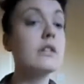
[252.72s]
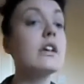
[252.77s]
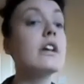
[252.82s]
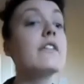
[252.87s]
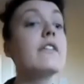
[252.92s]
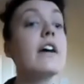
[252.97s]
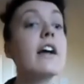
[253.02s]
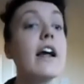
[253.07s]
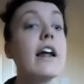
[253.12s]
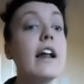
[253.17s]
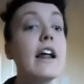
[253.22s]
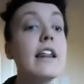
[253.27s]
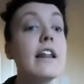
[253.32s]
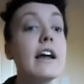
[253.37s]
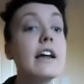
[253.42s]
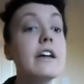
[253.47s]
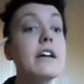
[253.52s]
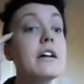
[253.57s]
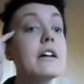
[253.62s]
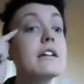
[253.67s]
So if I get like
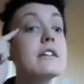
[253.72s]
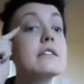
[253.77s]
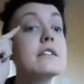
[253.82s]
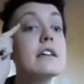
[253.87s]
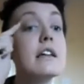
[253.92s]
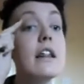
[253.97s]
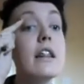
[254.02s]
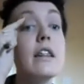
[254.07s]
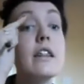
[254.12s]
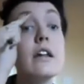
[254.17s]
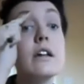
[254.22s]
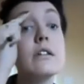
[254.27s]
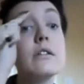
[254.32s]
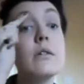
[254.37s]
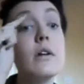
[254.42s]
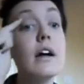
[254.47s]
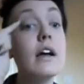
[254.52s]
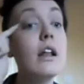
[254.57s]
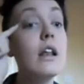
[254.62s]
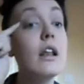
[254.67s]
that, you can see that there's
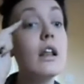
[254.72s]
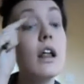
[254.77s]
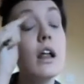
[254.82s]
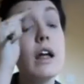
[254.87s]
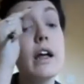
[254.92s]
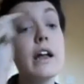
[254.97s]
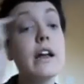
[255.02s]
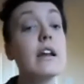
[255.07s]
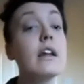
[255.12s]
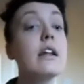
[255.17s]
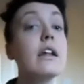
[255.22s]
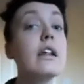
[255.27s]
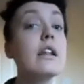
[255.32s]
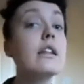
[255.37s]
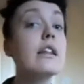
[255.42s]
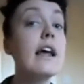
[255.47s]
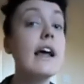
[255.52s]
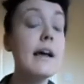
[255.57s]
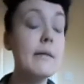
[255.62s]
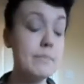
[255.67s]
quite a line
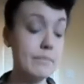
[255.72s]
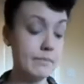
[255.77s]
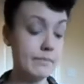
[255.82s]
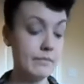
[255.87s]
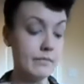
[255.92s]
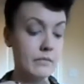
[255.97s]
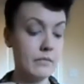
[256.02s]
there.